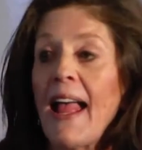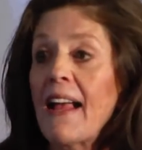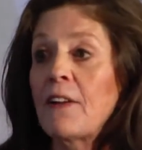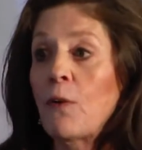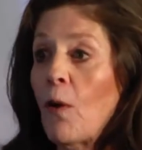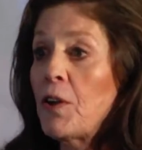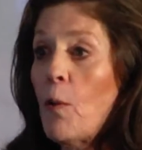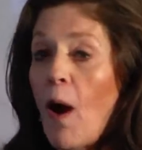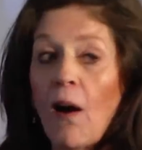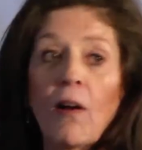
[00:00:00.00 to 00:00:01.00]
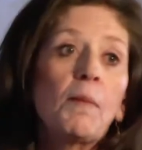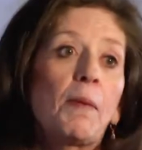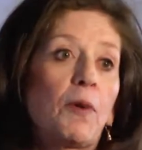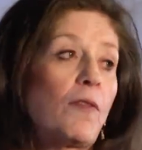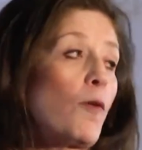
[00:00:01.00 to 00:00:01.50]
and or you are a
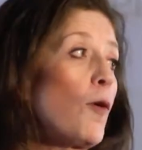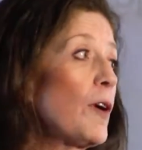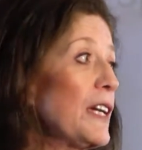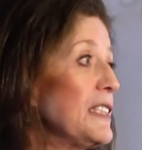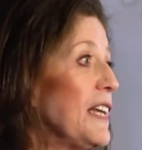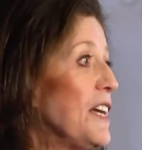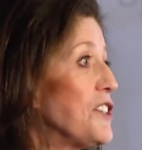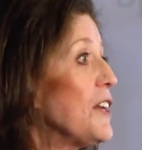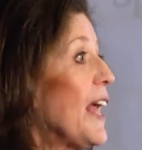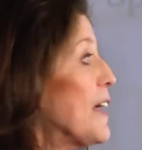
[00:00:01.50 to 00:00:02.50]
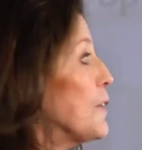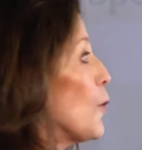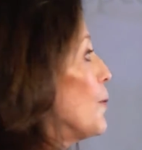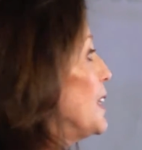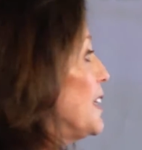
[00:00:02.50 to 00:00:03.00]
member of an organization and
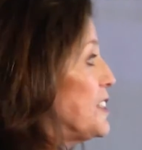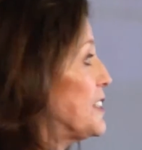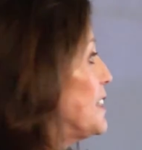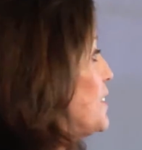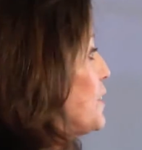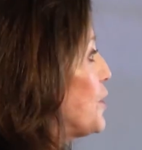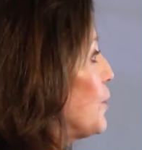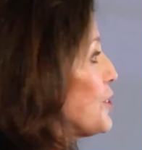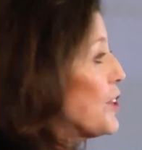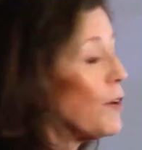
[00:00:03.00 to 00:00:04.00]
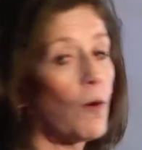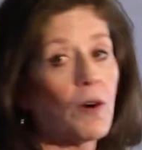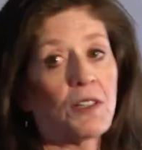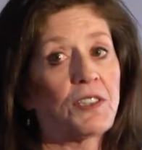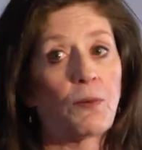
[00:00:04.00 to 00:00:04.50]
or a religious institution
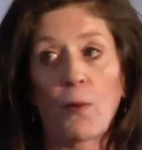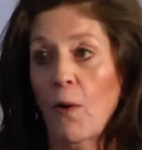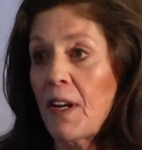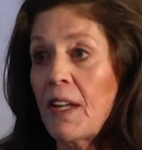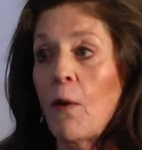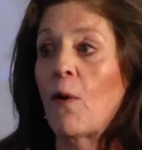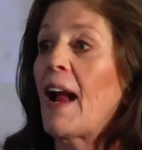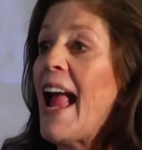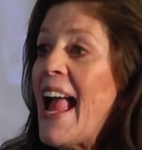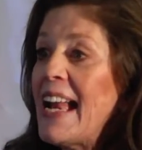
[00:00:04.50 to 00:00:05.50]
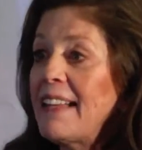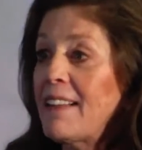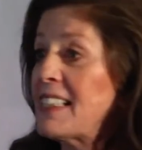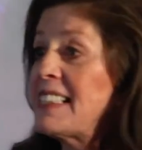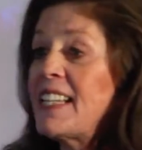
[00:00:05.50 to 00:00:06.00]
or a sorority or
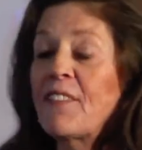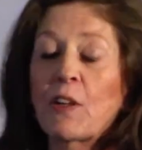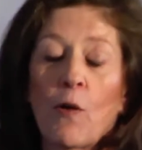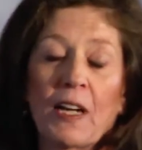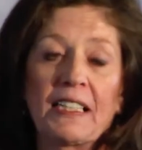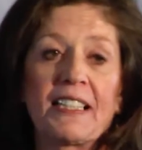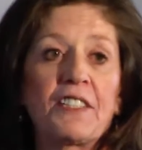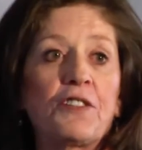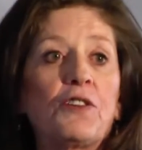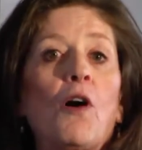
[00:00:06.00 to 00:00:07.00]
a civic organization,